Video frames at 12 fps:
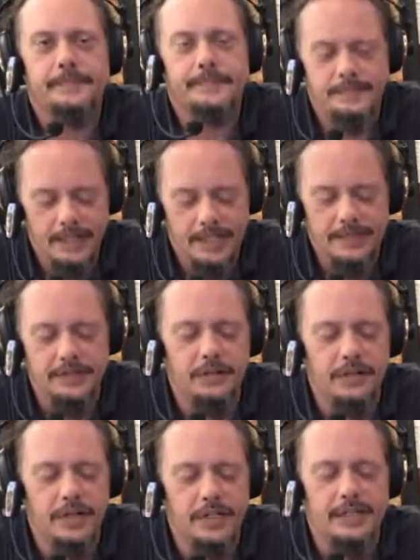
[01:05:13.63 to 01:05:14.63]
that is
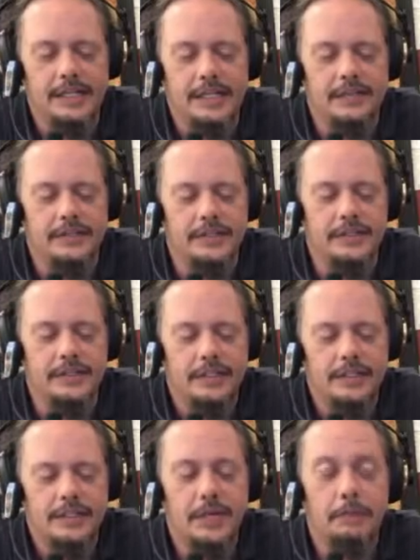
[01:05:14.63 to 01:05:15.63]
correct. I have a
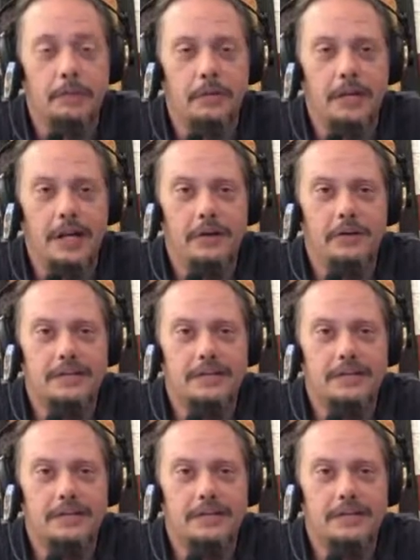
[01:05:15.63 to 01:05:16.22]
couple hours